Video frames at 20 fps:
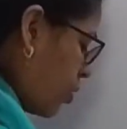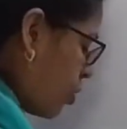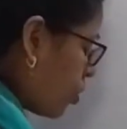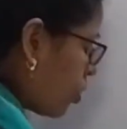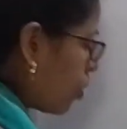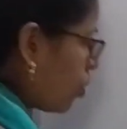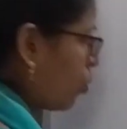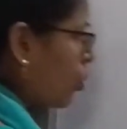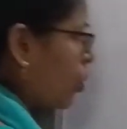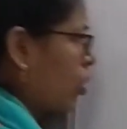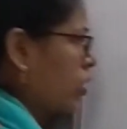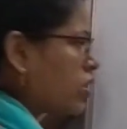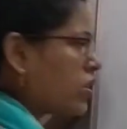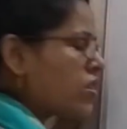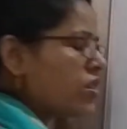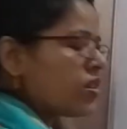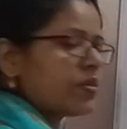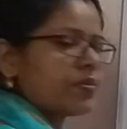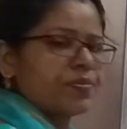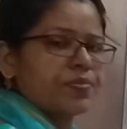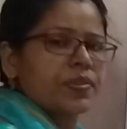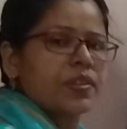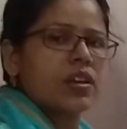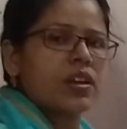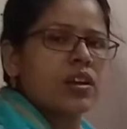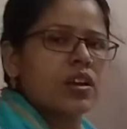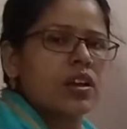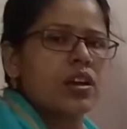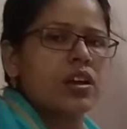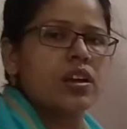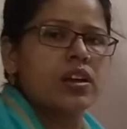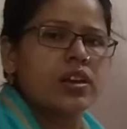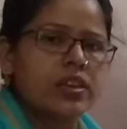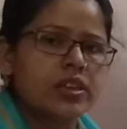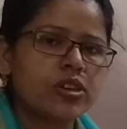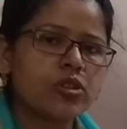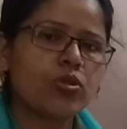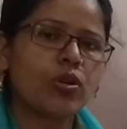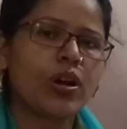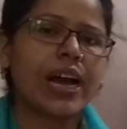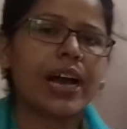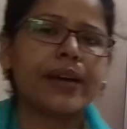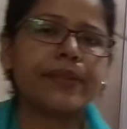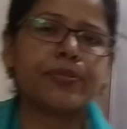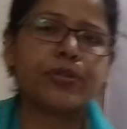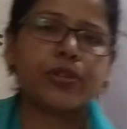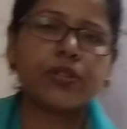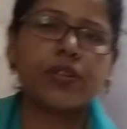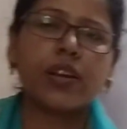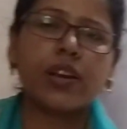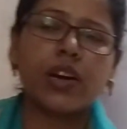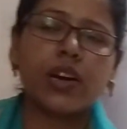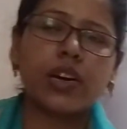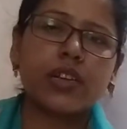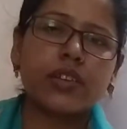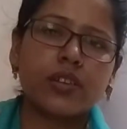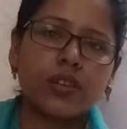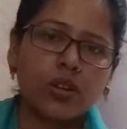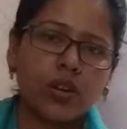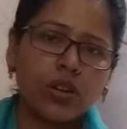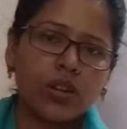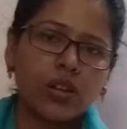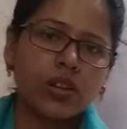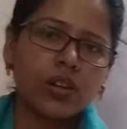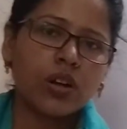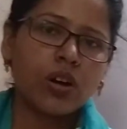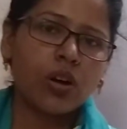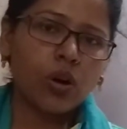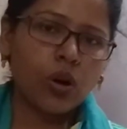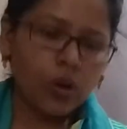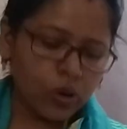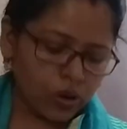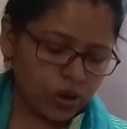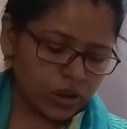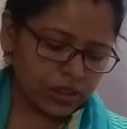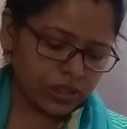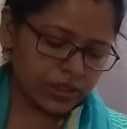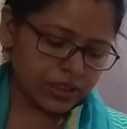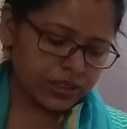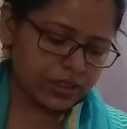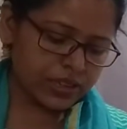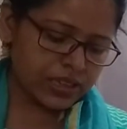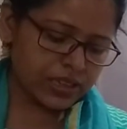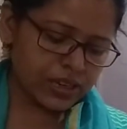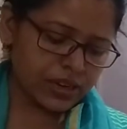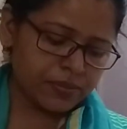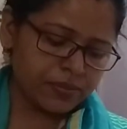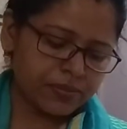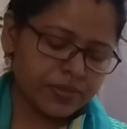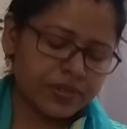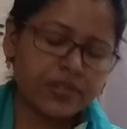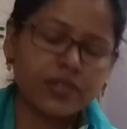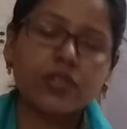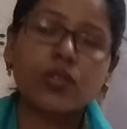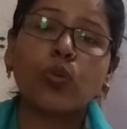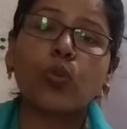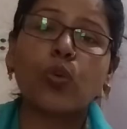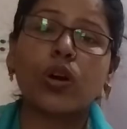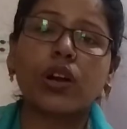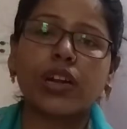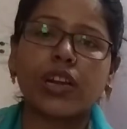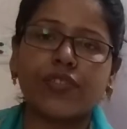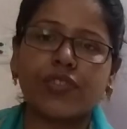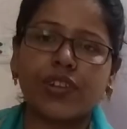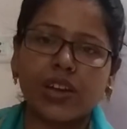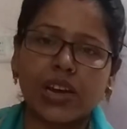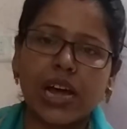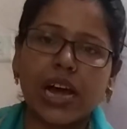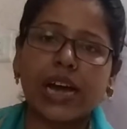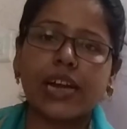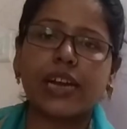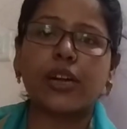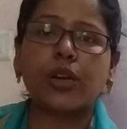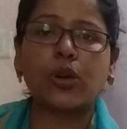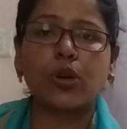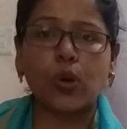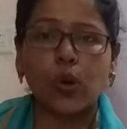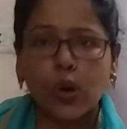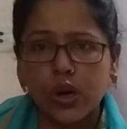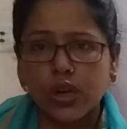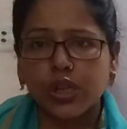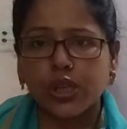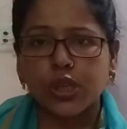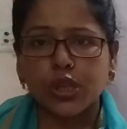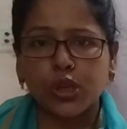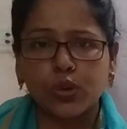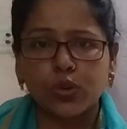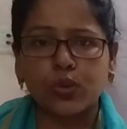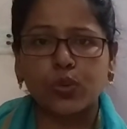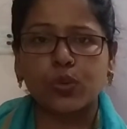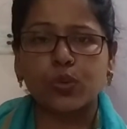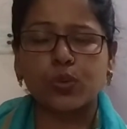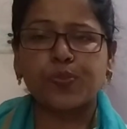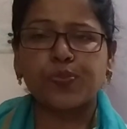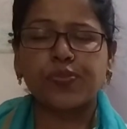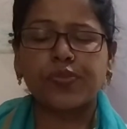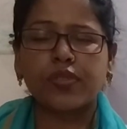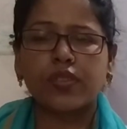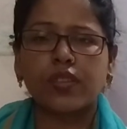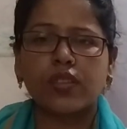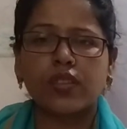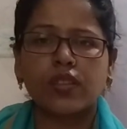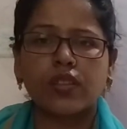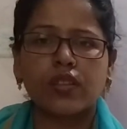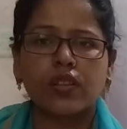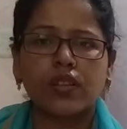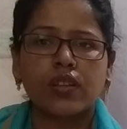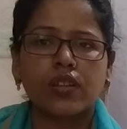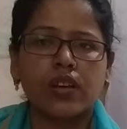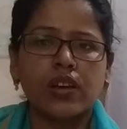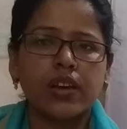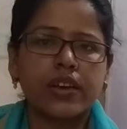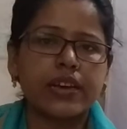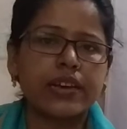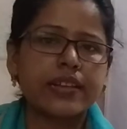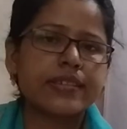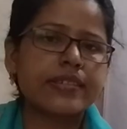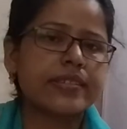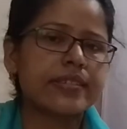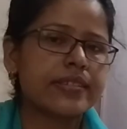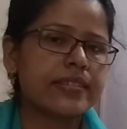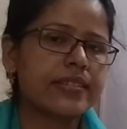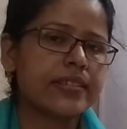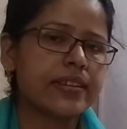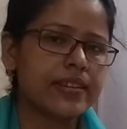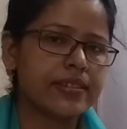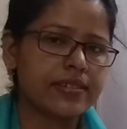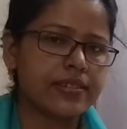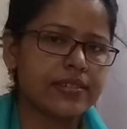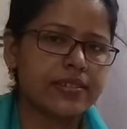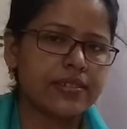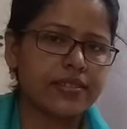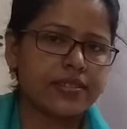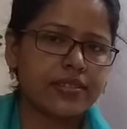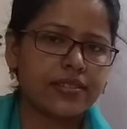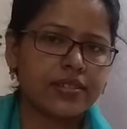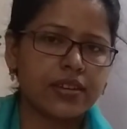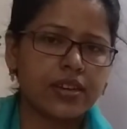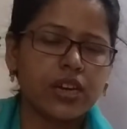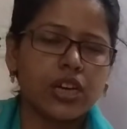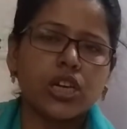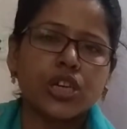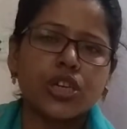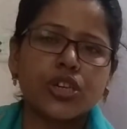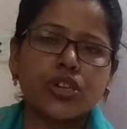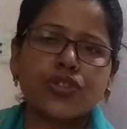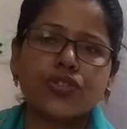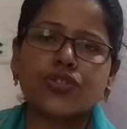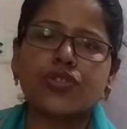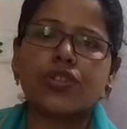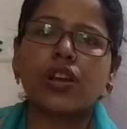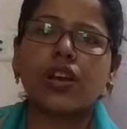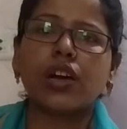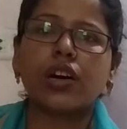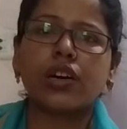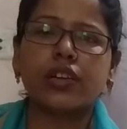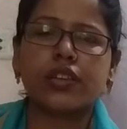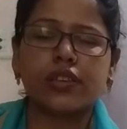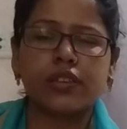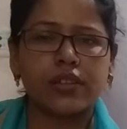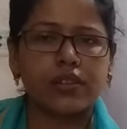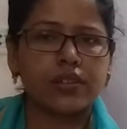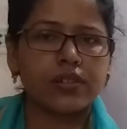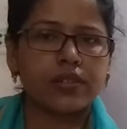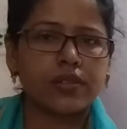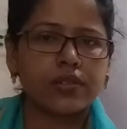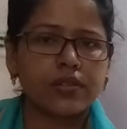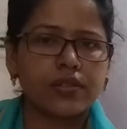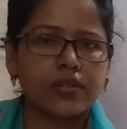your what? You have to learn all the terms, whatever I taught you in synthesis. You should learn